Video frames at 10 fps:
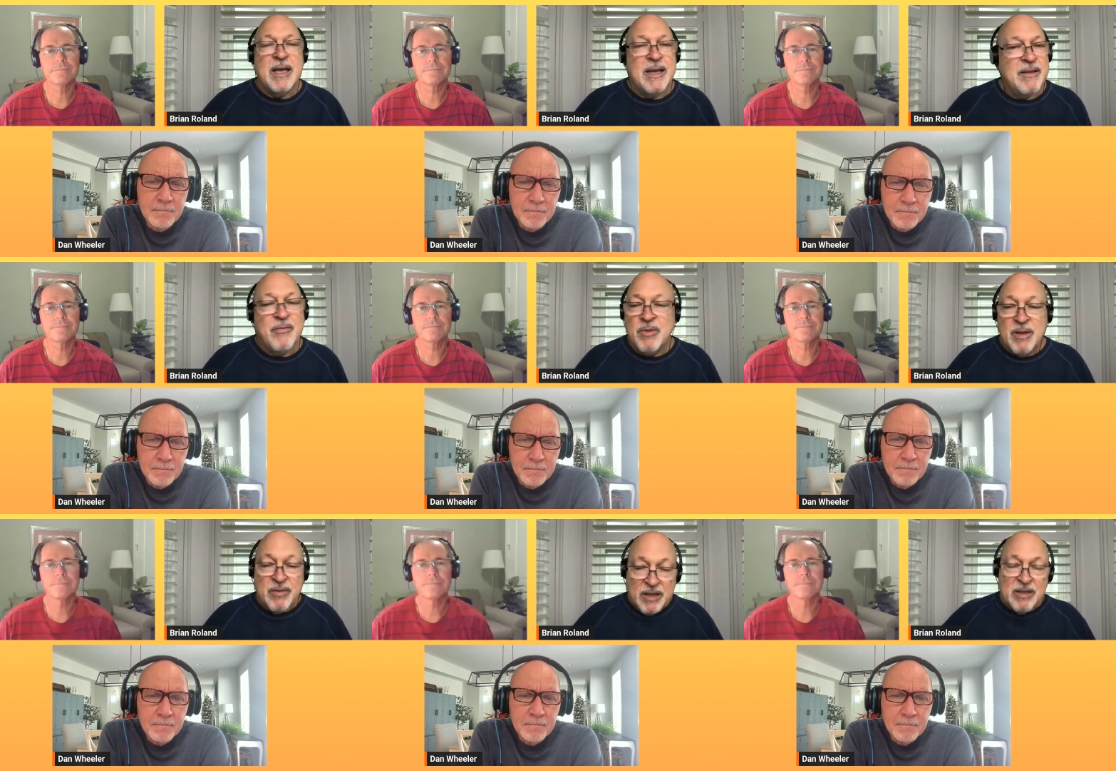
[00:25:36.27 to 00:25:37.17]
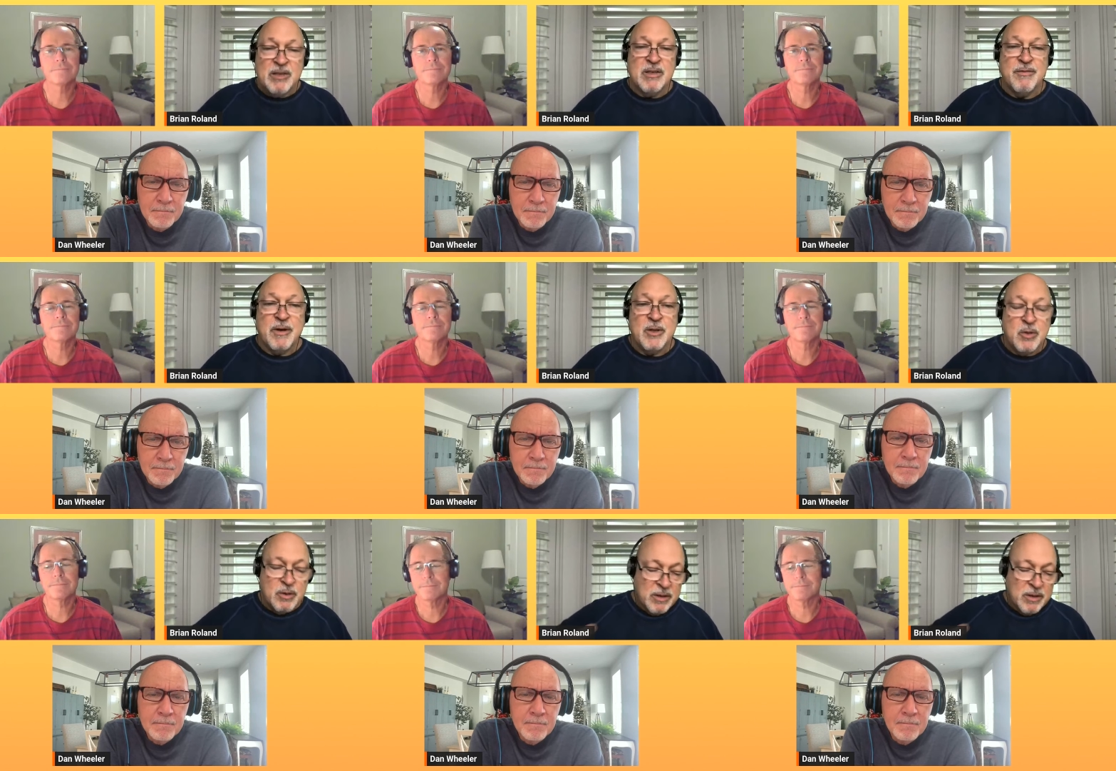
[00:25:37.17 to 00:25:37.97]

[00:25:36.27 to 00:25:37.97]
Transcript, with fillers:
Speaker 1: and they testified to